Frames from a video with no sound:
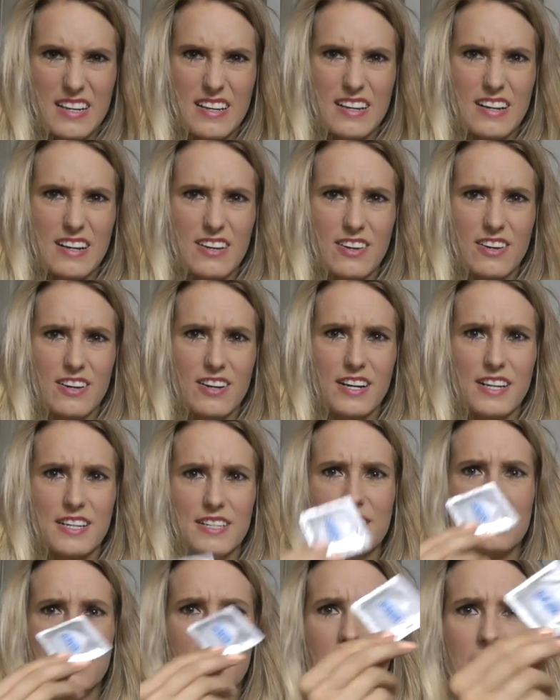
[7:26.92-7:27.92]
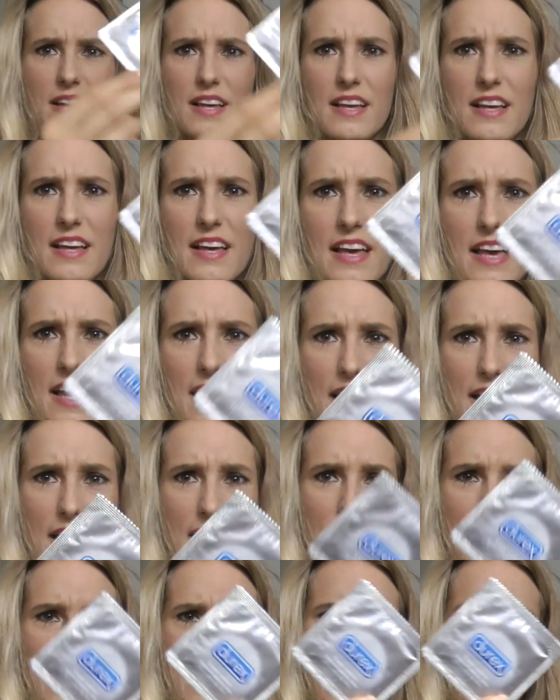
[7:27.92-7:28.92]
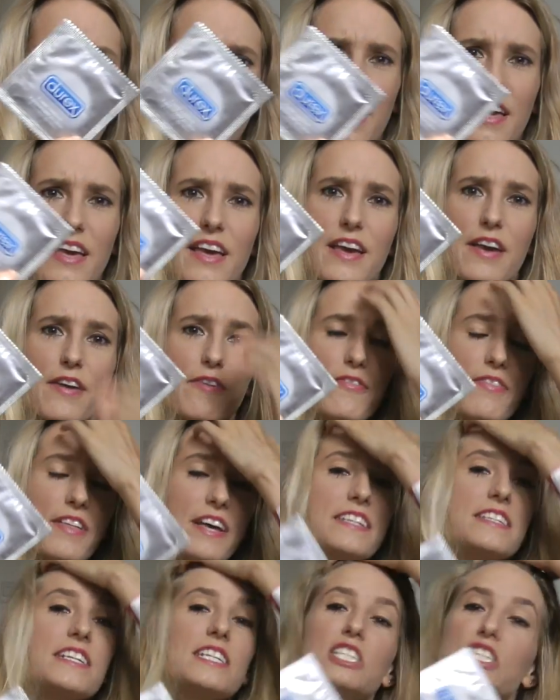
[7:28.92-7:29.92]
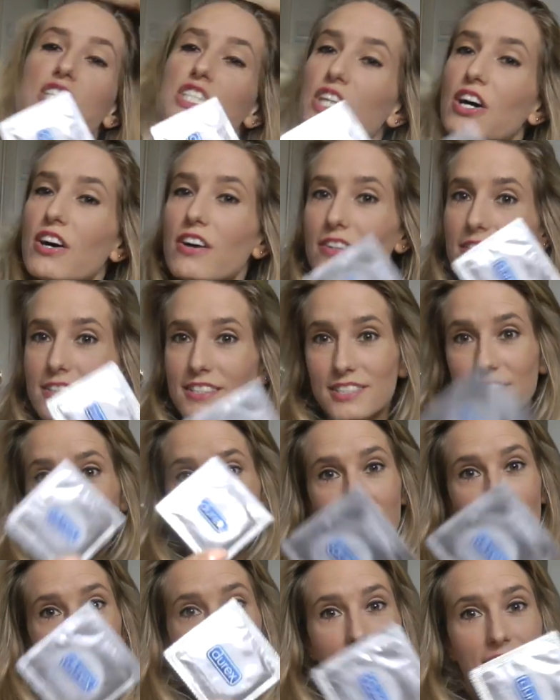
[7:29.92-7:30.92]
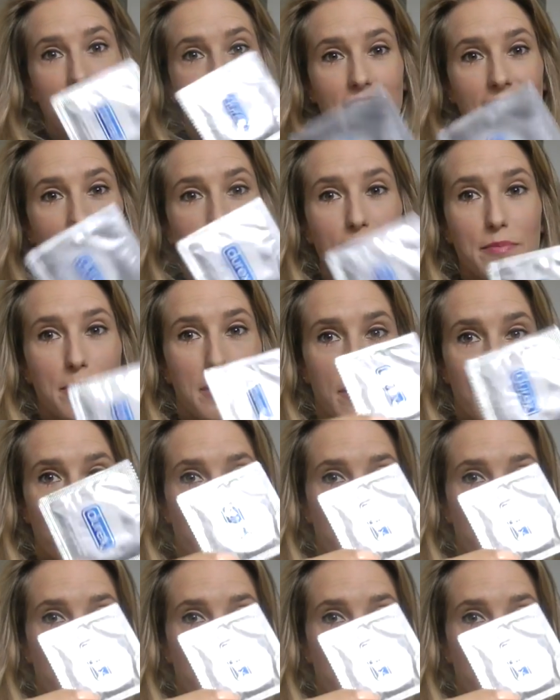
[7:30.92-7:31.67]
Now guys, if there's a chance you're going to get a bit